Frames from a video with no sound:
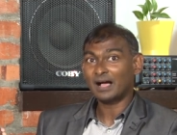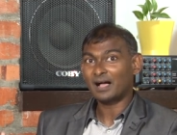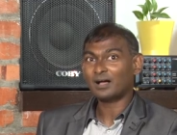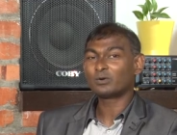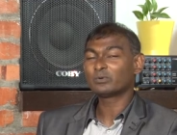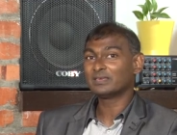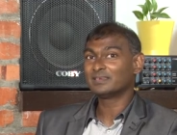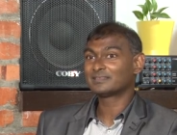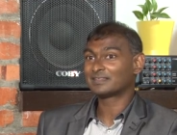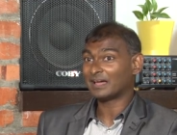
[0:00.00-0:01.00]
how
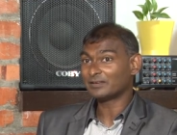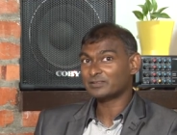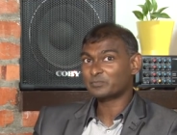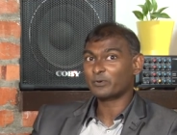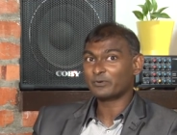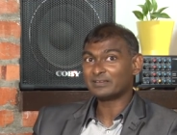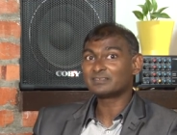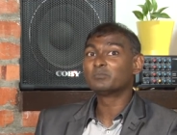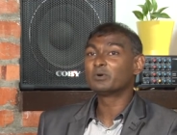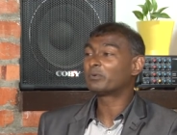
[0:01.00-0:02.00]
his life has
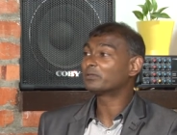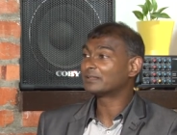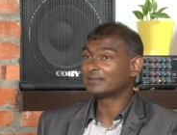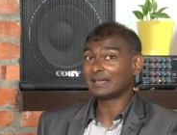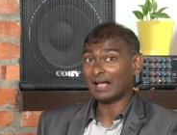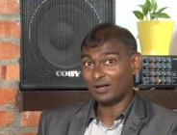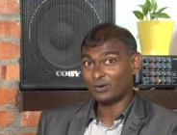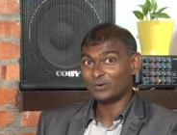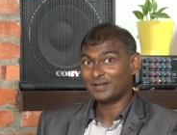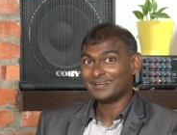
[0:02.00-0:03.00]
progressed, and more importantly,
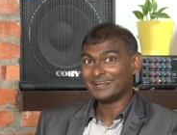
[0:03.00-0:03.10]
how